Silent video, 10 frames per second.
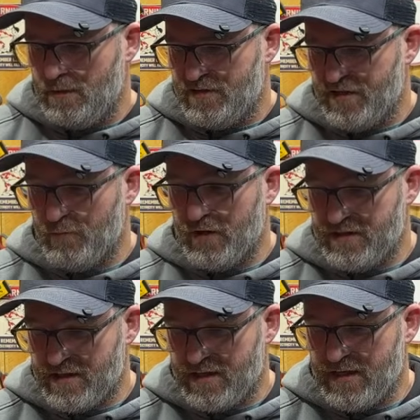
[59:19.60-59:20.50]
some way
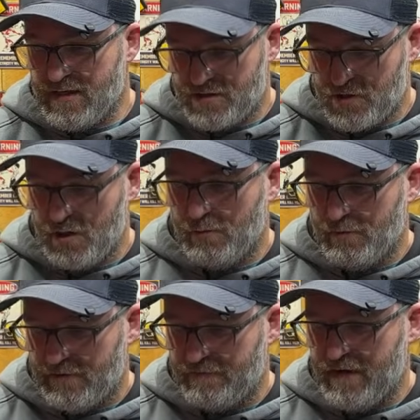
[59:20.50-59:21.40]
said he has trouble
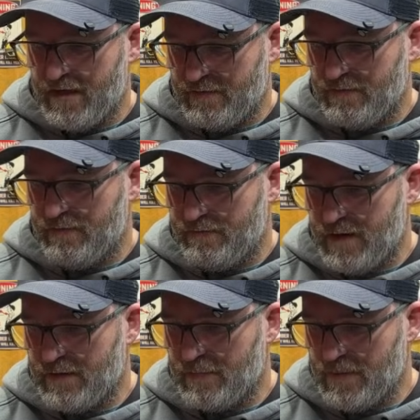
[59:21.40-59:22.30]
with the
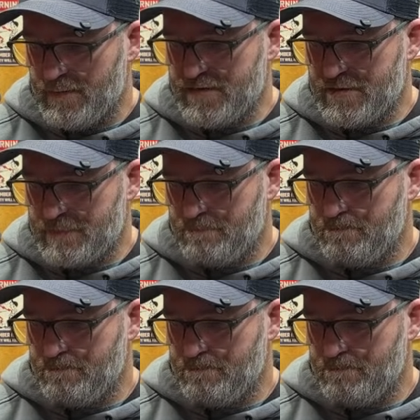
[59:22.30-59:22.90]
fat grips.